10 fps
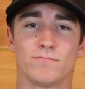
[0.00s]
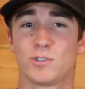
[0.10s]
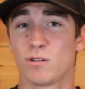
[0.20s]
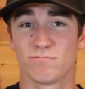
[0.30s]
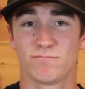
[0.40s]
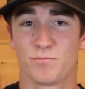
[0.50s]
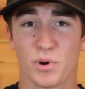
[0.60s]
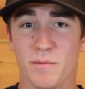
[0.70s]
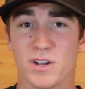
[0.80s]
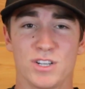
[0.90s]
So it
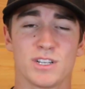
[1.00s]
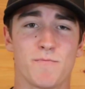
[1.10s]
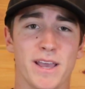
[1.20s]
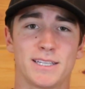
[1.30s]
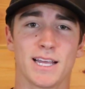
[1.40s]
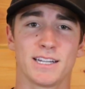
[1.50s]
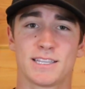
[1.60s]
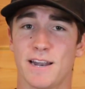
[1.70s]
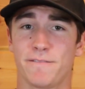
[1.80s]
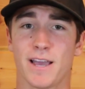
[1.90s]
pretty much just makes sense
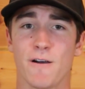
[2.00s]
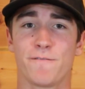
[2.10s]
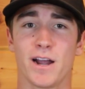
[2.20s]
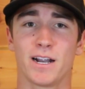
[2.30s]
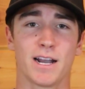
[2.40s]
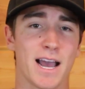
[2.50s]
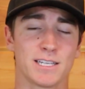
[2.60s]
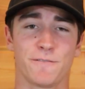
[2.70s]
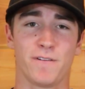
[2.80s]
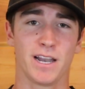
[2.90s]
that if CAL FIRE
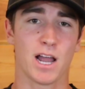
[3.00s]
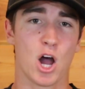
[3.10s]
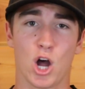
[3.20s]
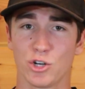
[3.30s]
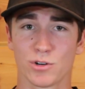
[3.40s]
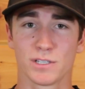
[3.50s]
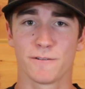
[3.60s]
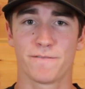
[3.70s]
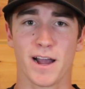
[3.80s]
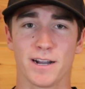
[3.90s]
has to fight hundreds
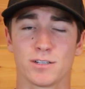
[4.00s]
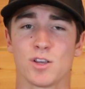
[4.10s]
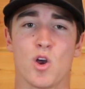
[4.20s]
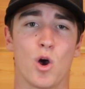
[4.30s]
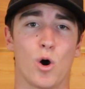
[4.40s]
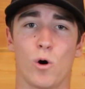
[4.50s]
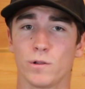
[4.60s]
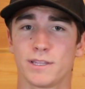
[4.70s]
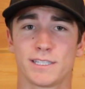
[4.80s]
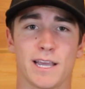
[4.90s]
of fires
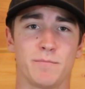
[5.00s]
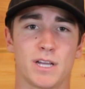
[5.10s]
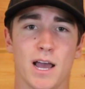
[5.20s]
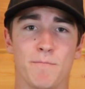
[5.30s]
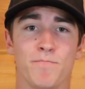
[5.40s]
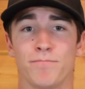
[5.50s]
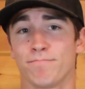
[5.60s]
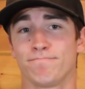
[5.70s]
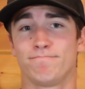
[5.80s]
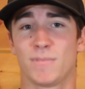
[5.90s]
all at the same time,
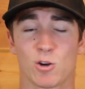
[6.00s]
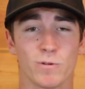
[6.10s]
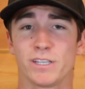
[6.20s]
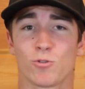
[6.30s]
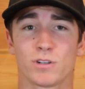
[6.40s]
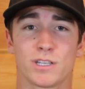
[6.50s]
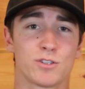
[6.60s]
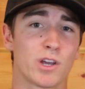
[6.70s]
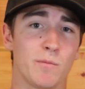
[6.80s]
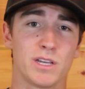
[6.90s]
their
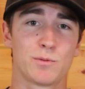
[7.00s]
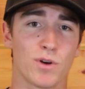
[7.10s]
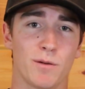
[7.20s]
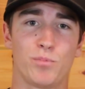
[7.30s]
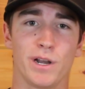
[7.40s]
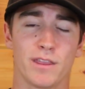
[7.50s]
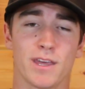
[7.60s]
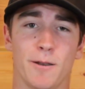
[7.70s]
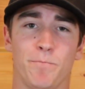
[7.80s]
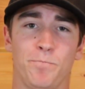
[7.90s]
resources are going to be spread pretty
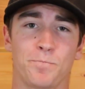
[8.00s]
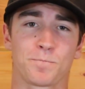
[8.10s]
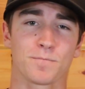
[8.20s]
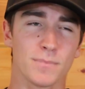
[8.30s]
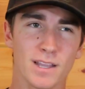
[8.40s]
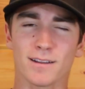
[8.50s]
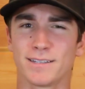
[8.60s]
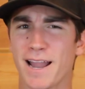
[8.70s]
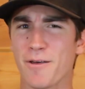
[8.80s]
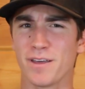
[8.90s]
thin.
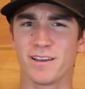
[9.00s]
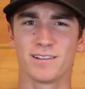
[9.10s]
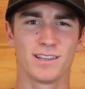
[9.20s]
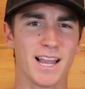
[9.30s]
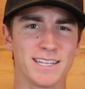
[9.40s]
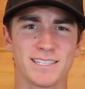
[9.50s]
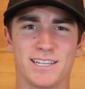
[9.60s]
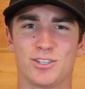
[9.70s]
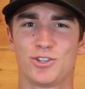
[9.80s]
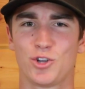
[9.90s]
Now, the less
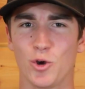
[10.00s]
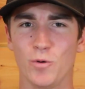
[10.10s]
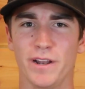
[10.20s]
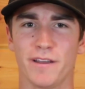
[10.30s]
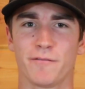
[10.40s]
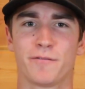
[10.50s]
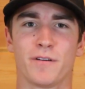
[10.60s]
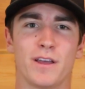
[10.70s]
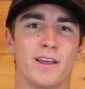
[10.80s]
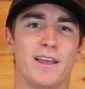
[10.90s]

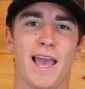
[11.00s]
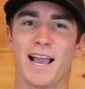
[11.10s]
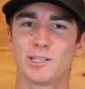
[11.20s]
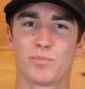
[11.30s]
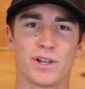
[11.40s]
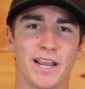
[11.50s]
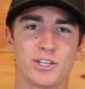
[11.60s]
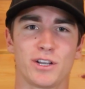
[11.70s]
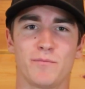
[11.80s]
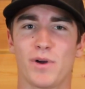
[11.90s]
intuitive
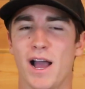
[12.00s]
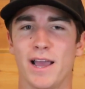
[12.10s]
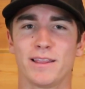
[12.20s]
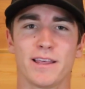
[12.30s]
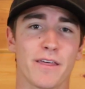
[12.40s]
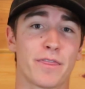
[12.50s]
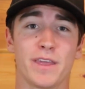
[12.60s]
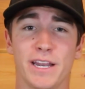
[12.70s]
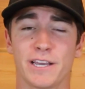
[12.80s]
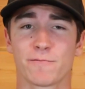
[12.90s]
explanation behind the
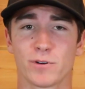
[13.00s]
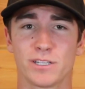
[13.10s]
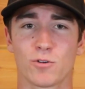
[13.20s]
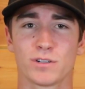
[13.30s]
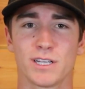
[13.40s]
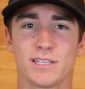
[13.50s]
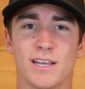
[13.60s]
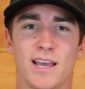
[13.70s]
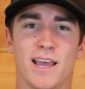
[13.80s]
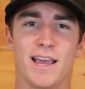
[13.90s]
thinning of
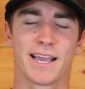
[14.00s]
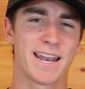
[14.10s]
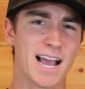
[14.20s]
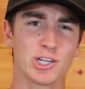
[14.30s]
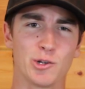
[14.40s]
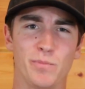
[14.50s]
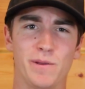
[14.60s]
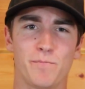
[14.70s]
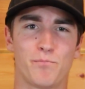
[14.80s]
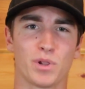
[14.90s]
resources can actually
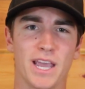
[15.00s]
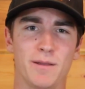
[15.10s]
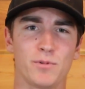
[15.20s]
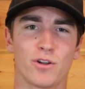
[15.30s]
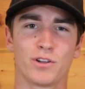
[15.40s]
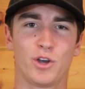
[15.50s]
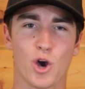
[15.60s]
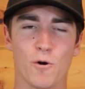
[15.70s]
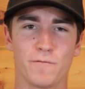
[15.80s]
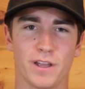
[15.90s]
be blamed on
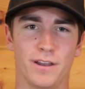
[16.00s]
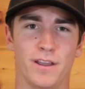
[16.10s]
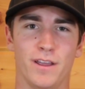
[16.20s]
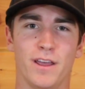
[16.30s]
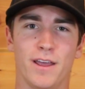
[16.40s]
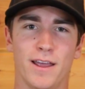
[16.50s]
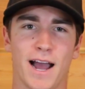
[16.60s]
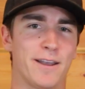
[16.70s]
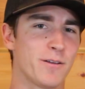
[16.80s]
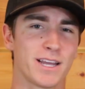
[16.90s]
COVID.
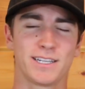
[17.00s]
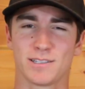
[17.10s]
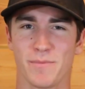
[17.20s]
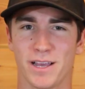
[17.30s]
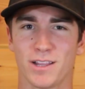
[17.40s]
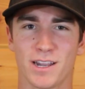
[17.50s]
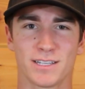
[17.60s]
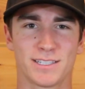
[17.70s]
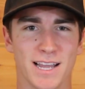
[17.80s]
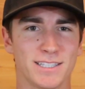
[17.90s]
I know that doesn't make a lot
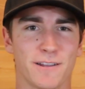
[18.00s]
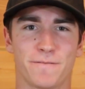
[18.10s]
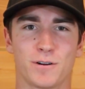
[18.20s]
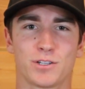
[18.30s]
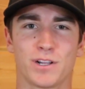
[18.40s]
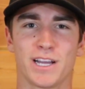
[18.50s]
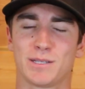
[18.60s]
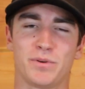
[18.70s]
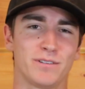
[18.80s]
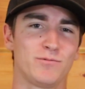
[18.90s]
of sense at first
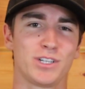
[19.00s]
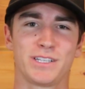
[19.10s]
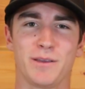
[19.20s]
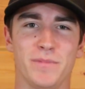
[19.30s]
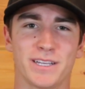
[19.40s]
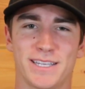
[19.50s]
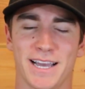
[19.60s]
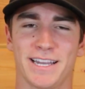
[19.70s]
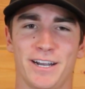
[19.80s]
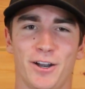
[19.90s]
glance, but just give me a
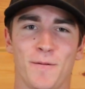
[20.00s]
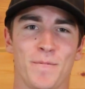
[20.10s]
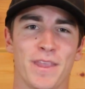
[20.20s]
second here.